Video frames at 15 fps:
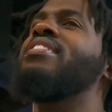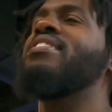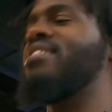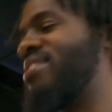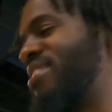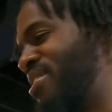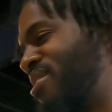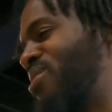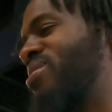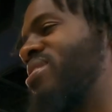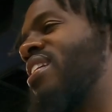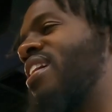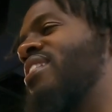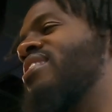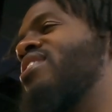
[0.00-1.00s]
10 no
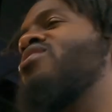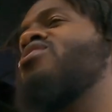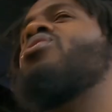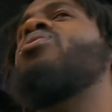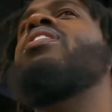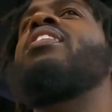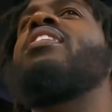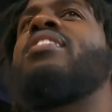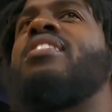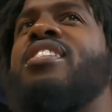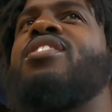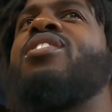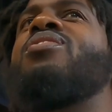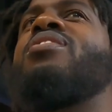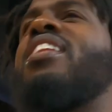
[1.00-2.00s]
tax. Let's do it. 10
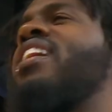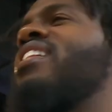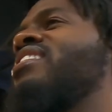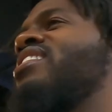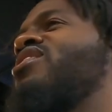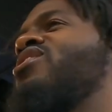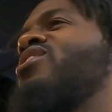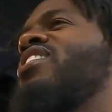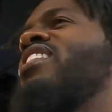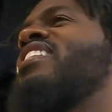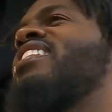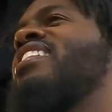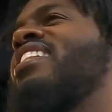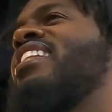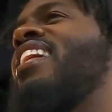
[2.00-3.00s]
no tax. Let's do it.
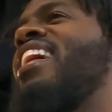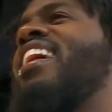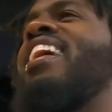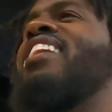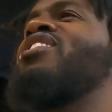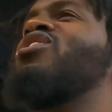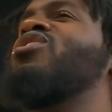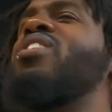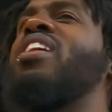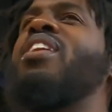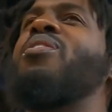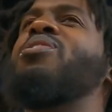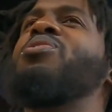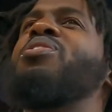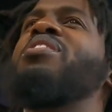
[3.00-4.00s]
I had to try it.
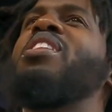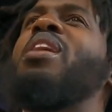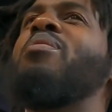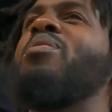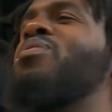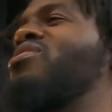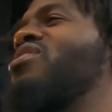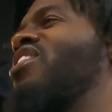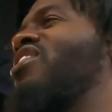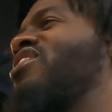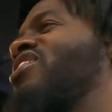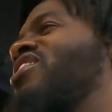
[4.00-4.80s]
Worst you could tell me was no.